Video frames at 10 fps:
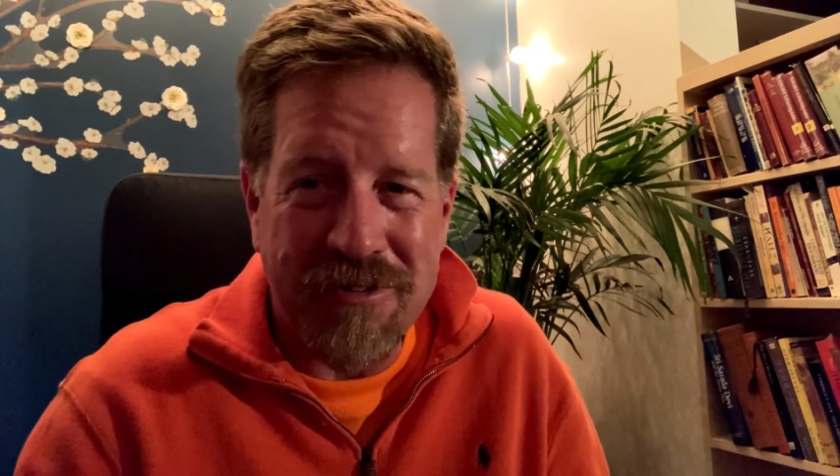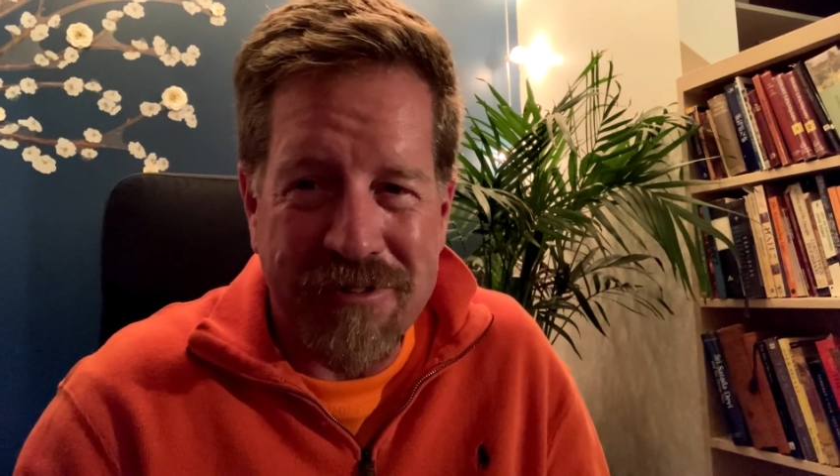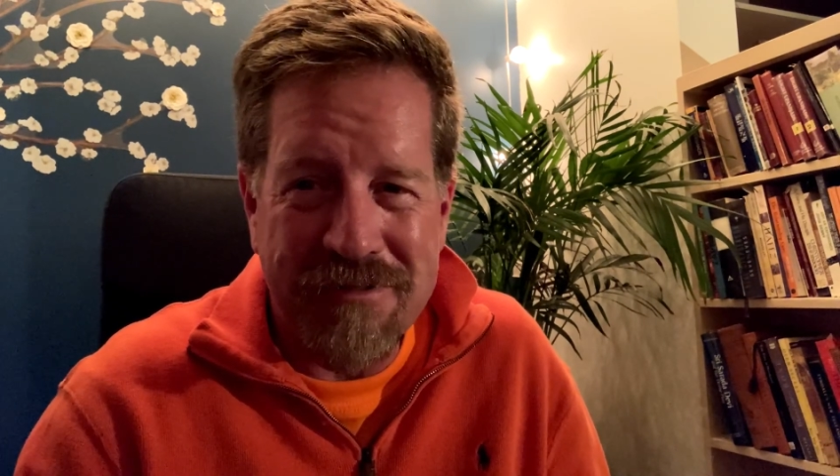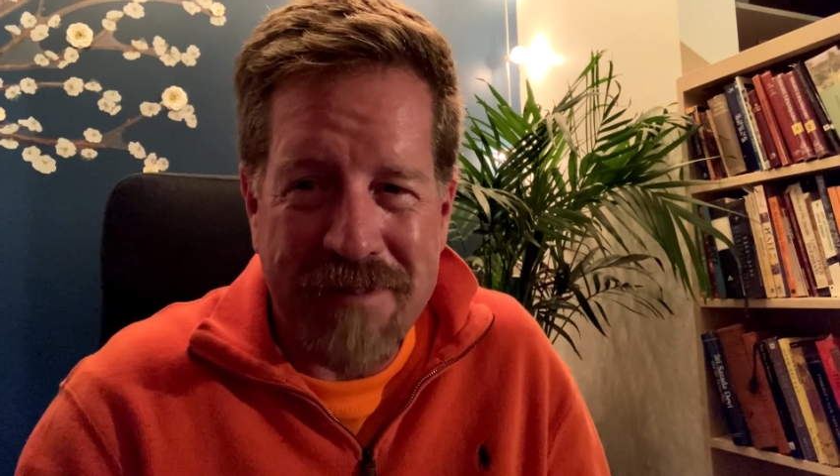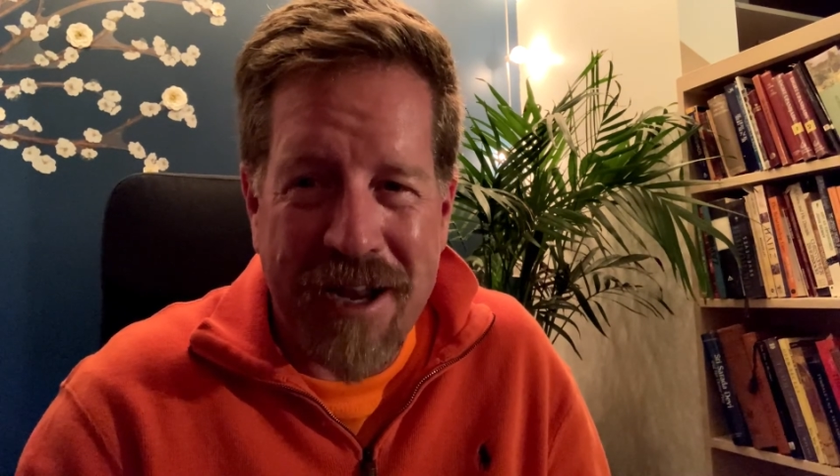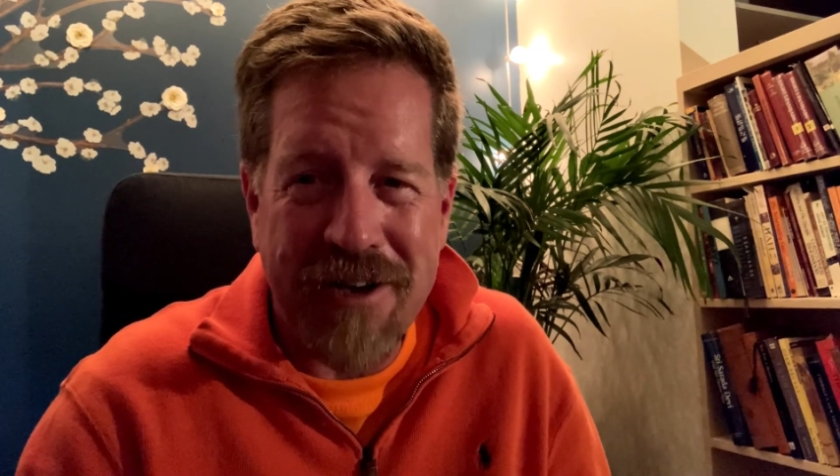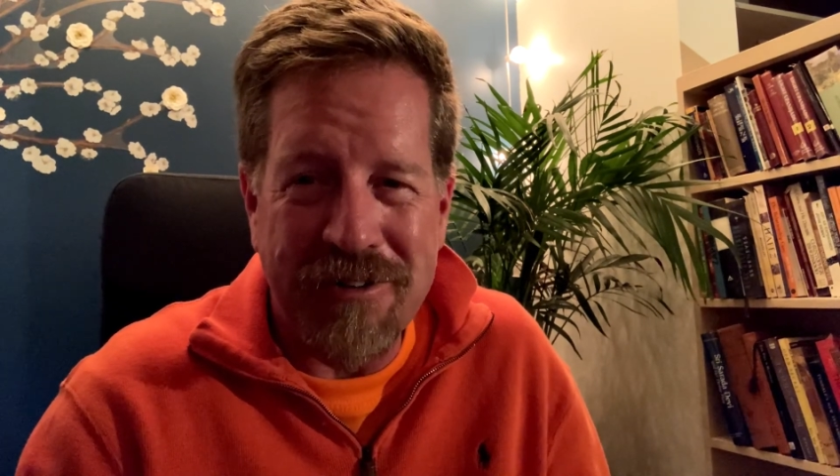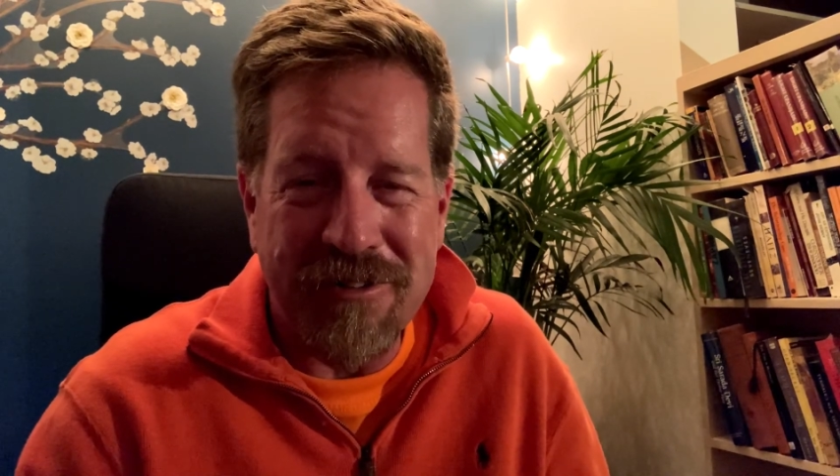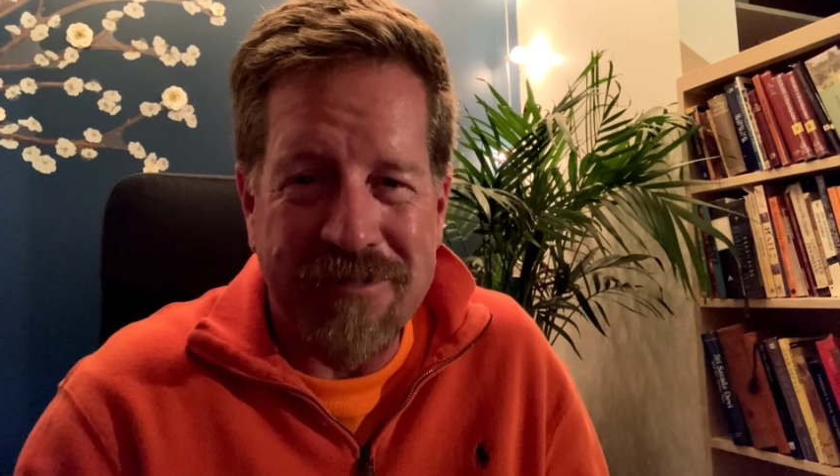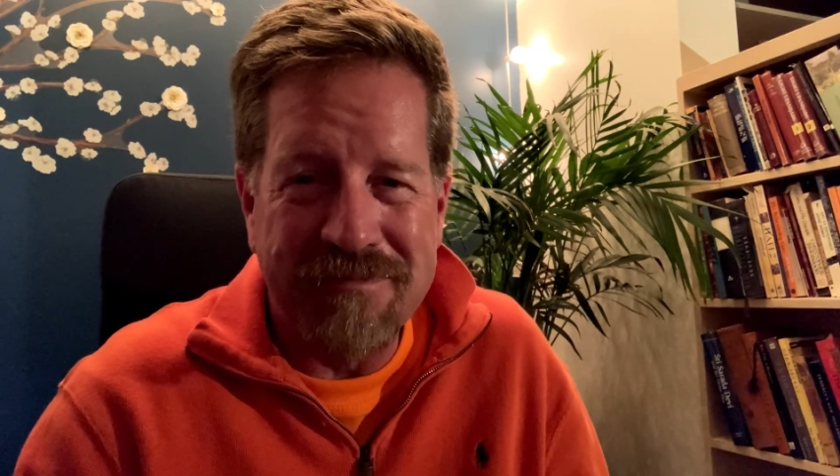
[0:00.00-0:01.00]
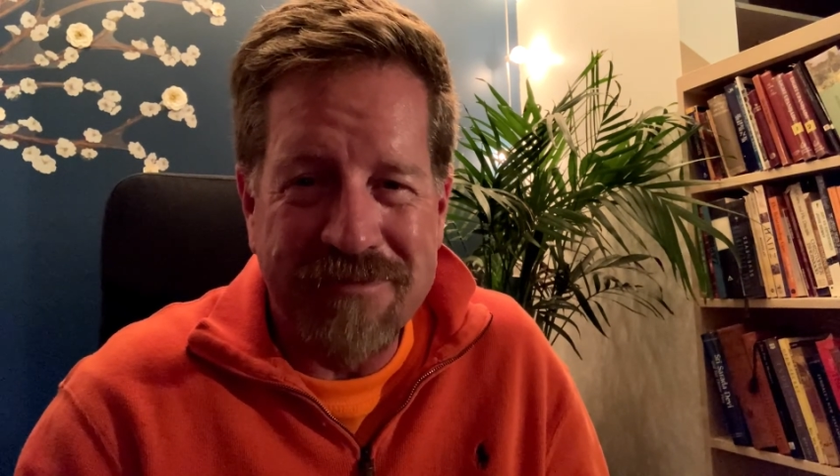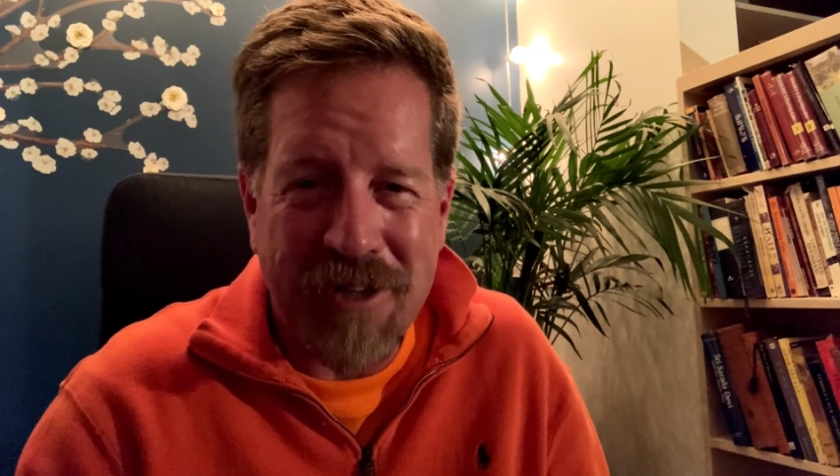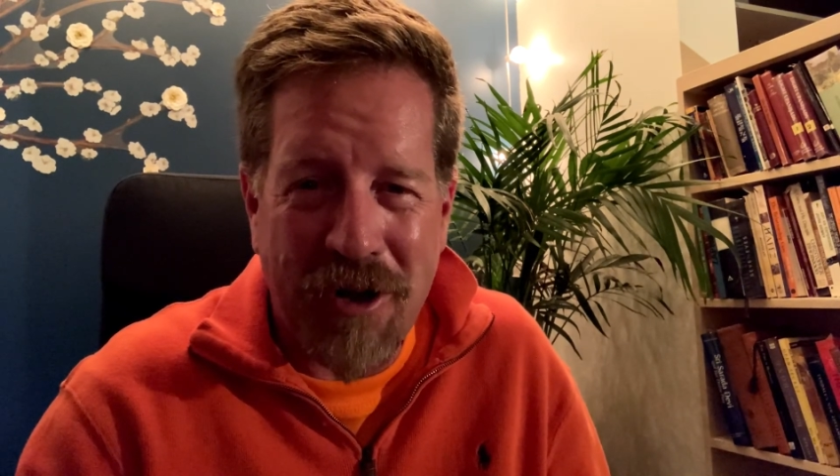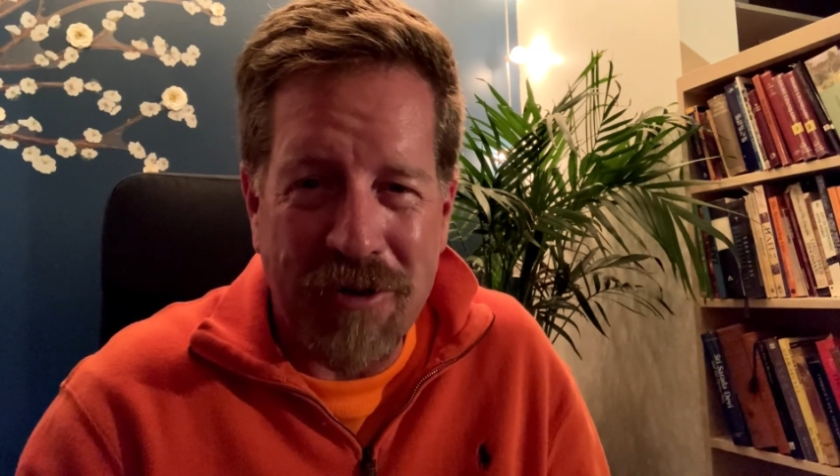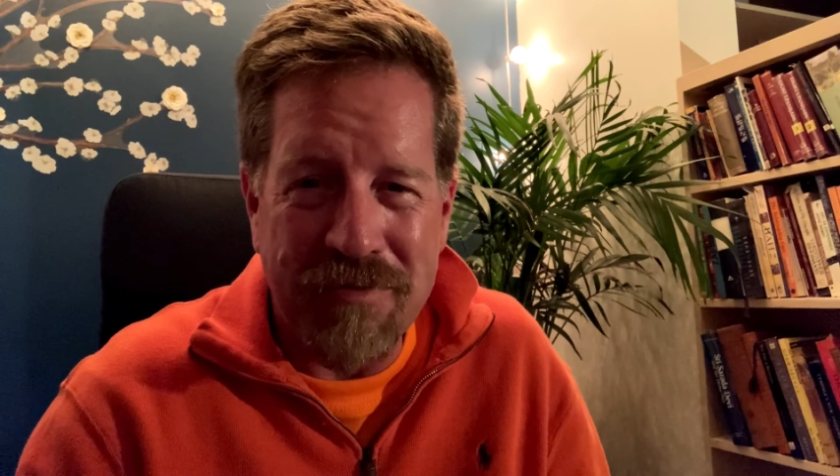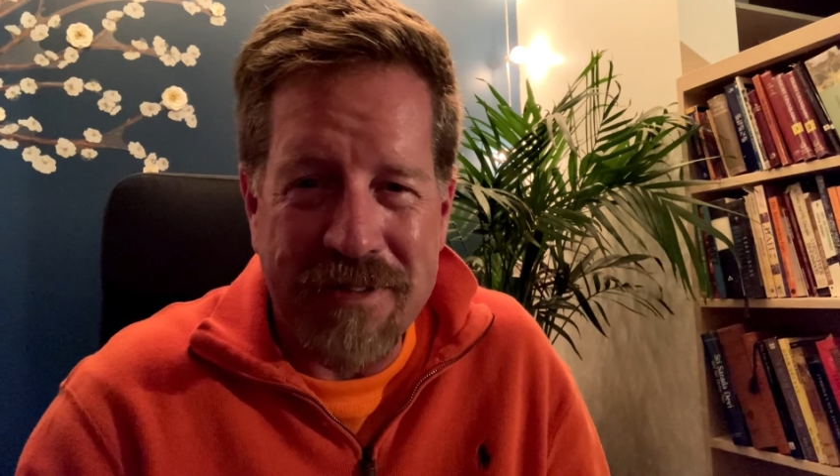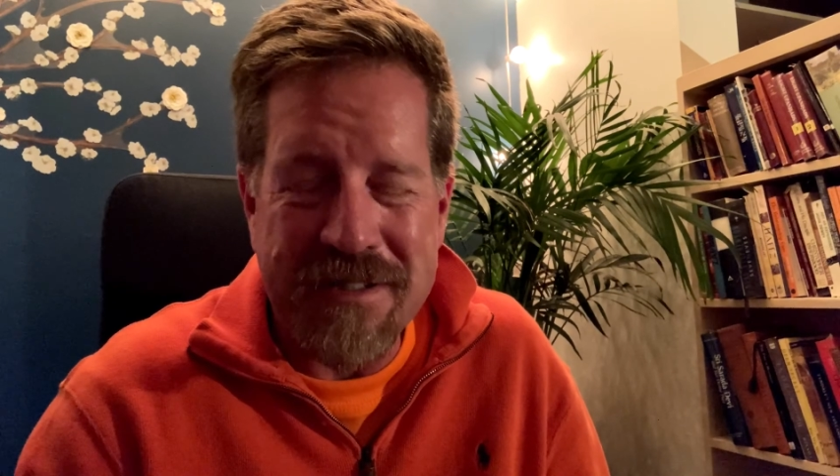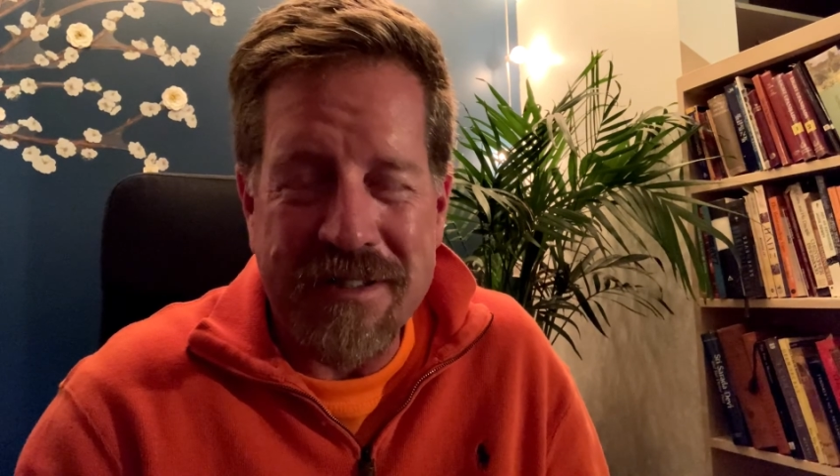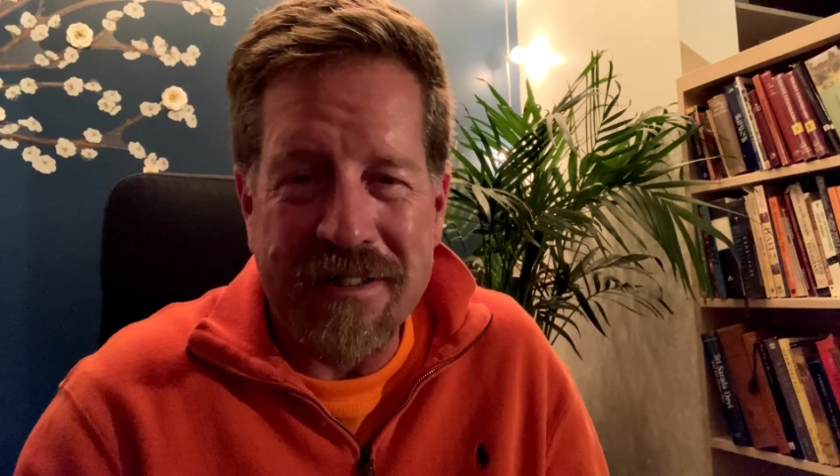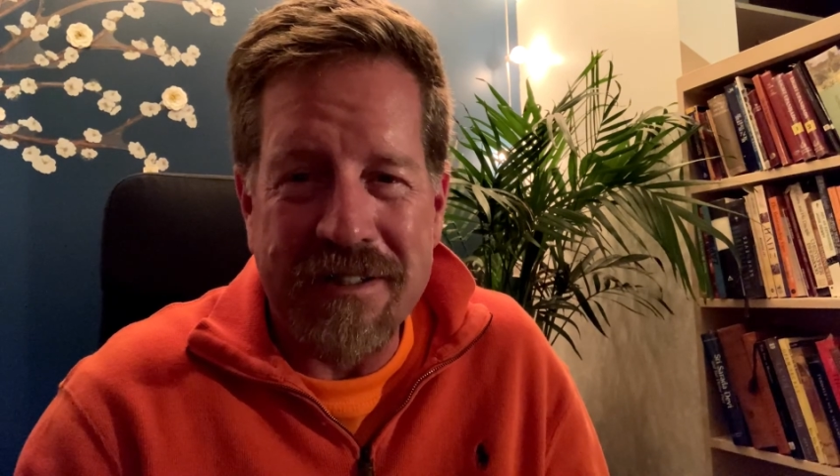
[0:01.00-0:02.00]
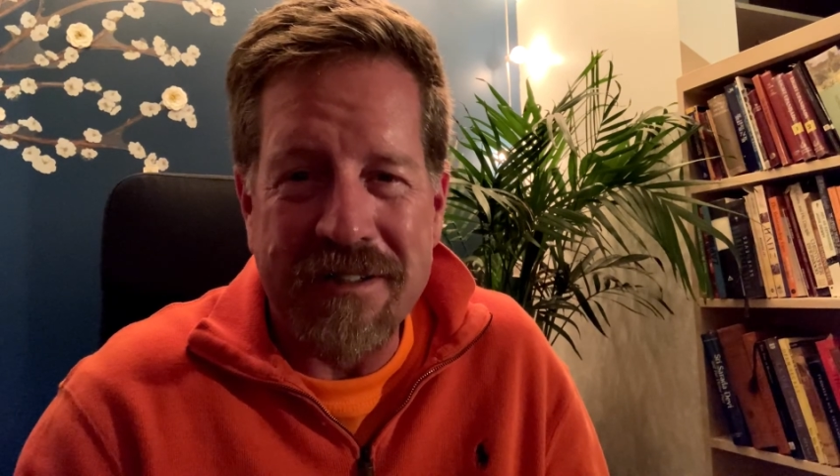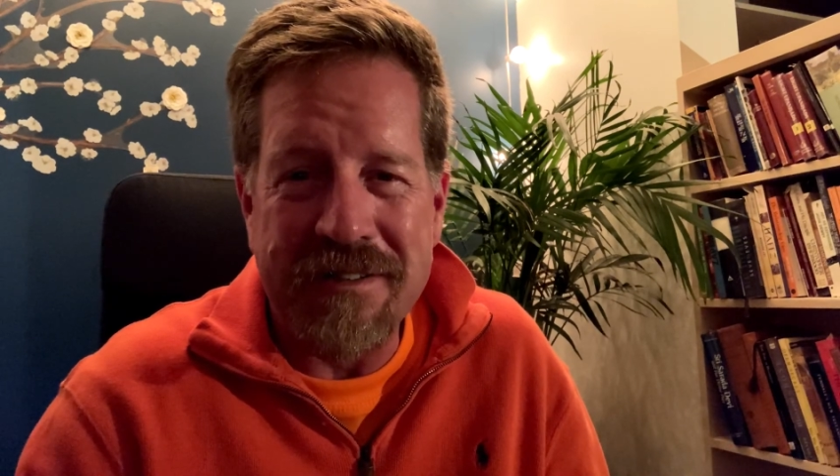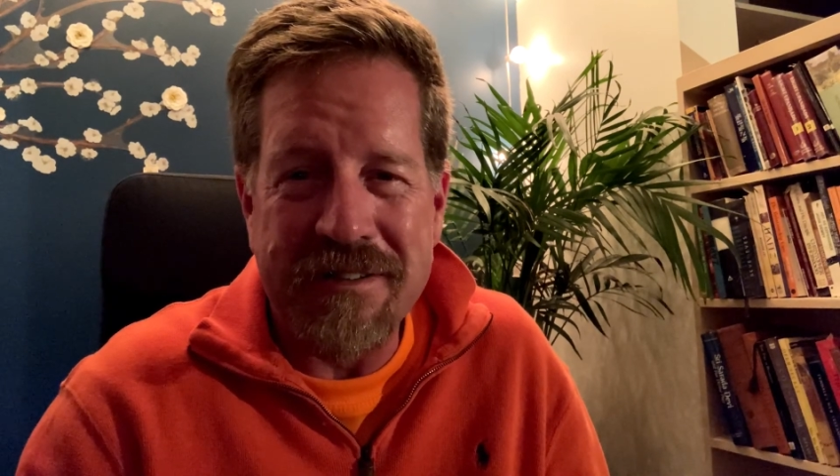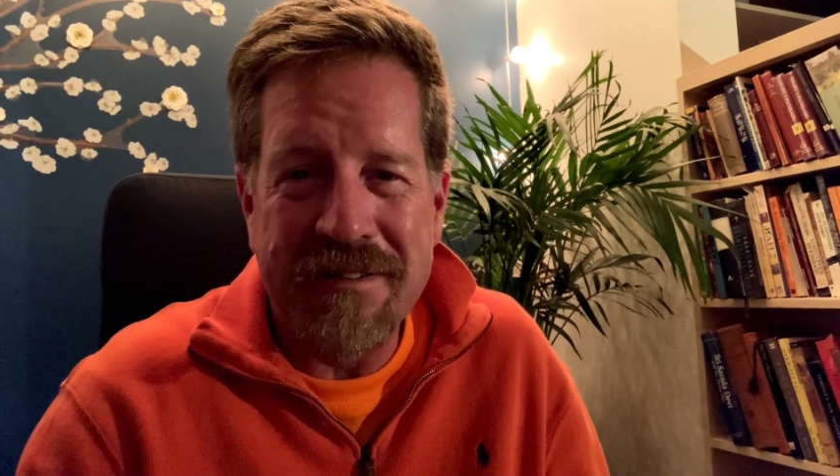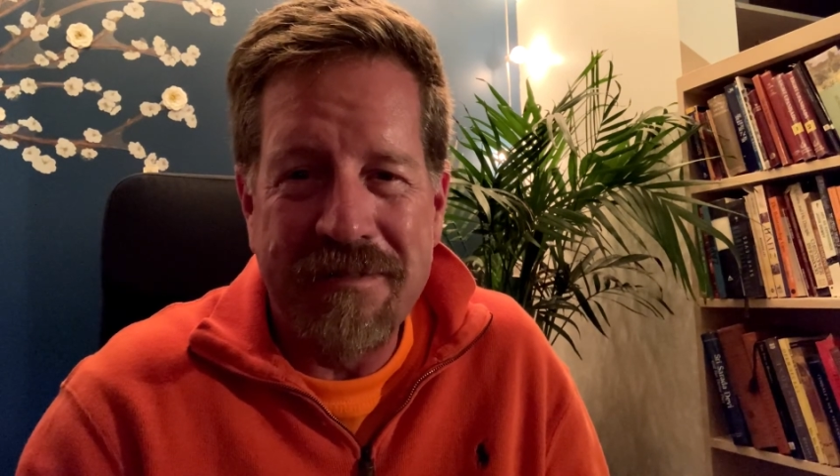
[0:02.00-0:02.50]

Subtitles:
or anger, all of these things.